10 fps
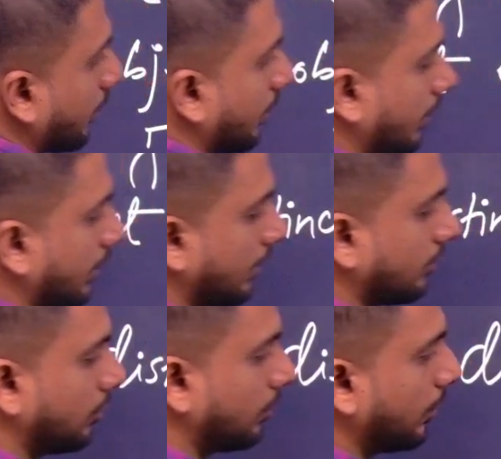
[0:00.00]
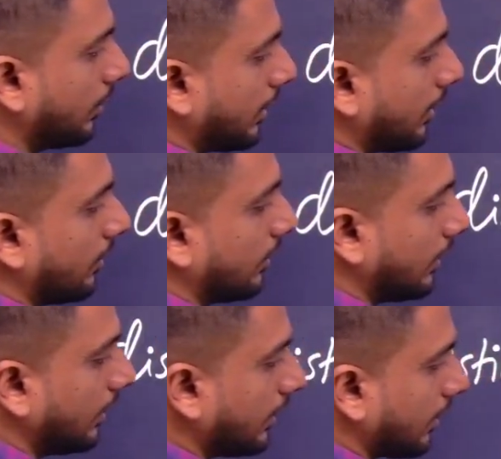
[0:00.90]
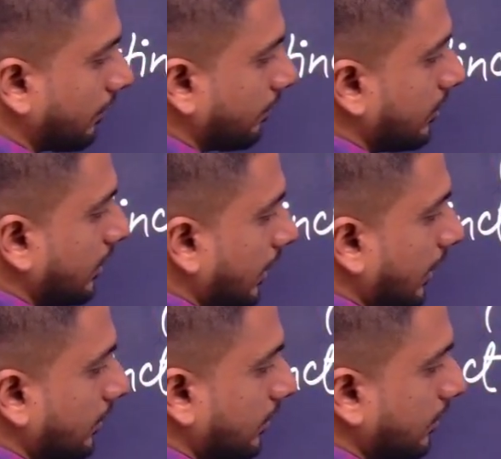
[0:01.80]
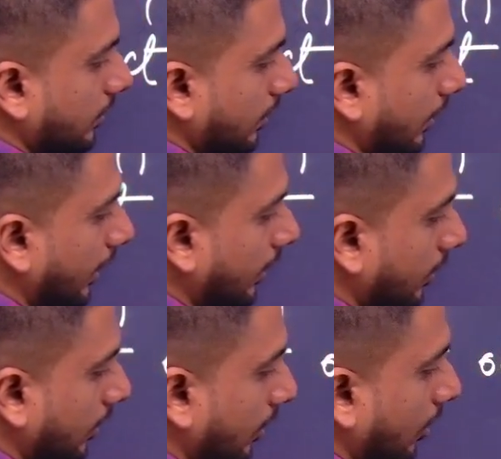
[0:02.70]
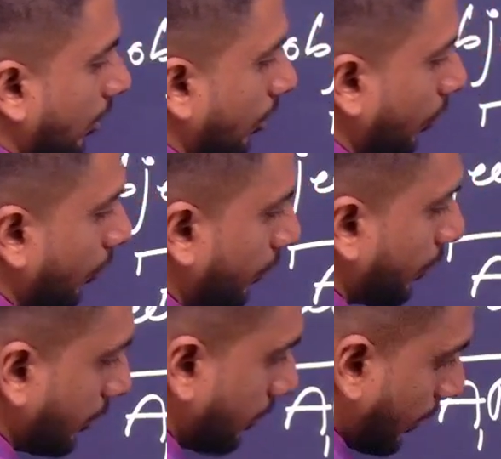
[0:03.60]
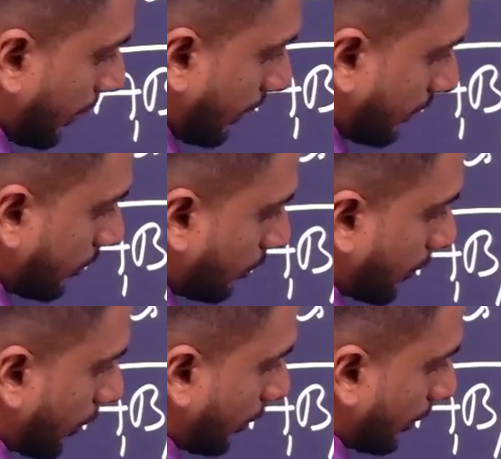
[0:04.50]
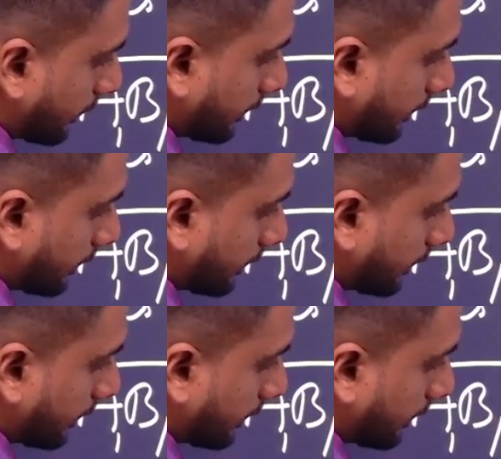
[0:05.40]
cricket as a sport, and E, F, G, H like football as a sport.